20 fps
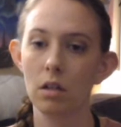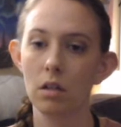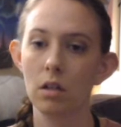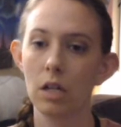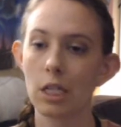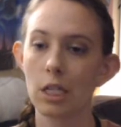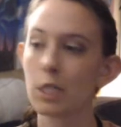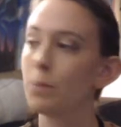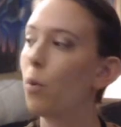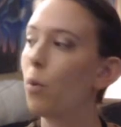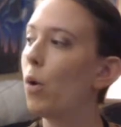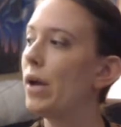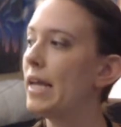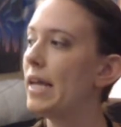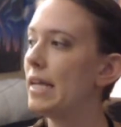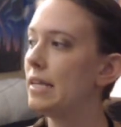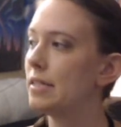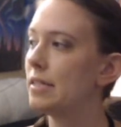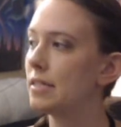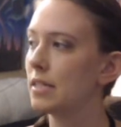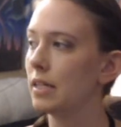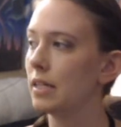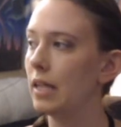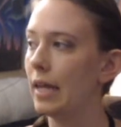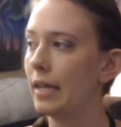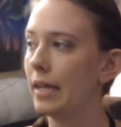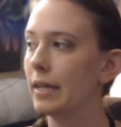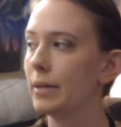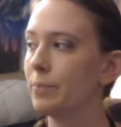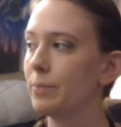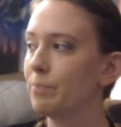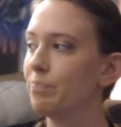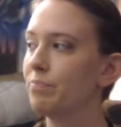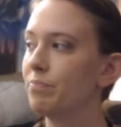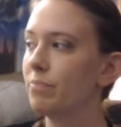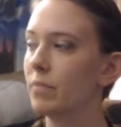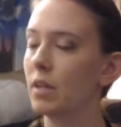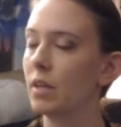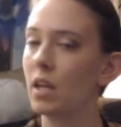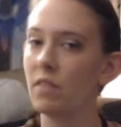Because the point is to like,
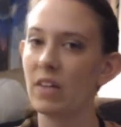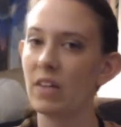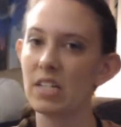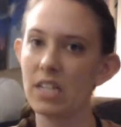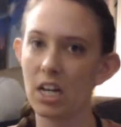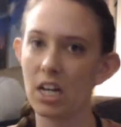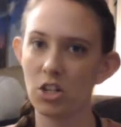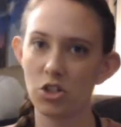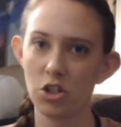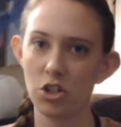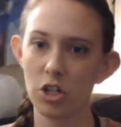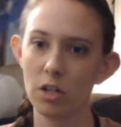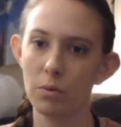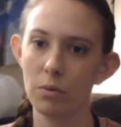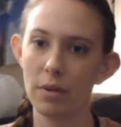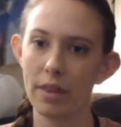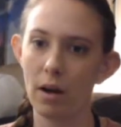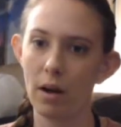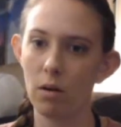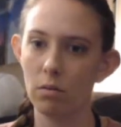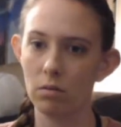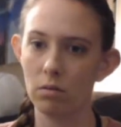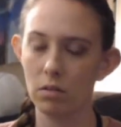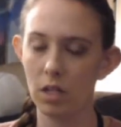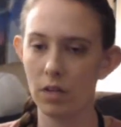give it texture without